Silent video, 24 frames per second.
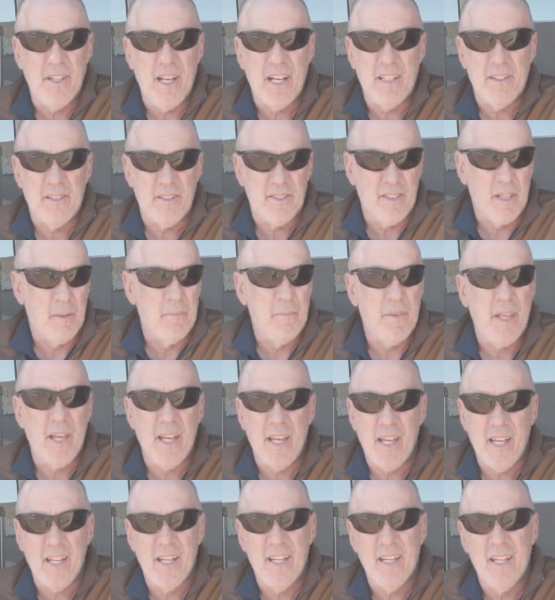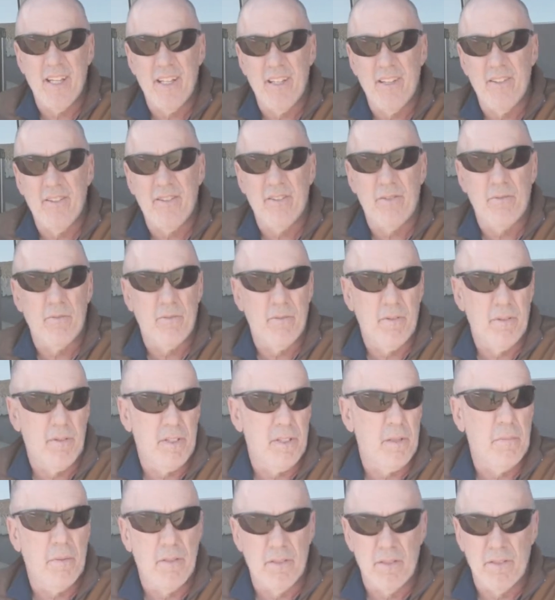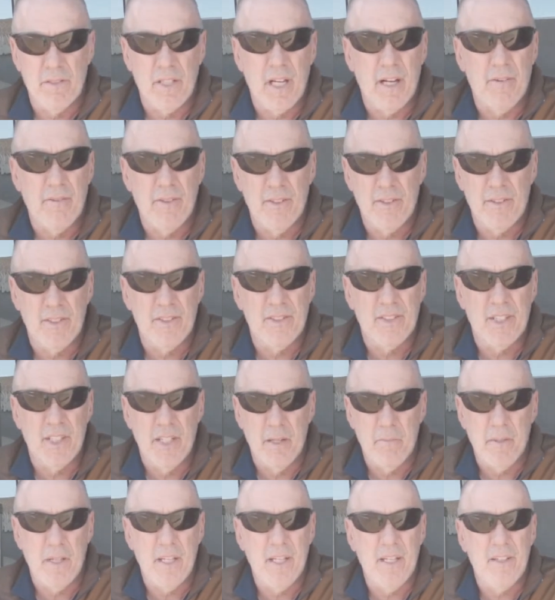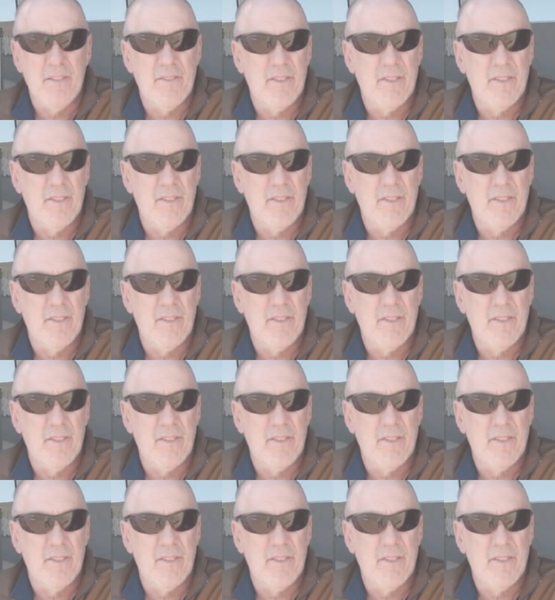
That someday is what the post office is going to be.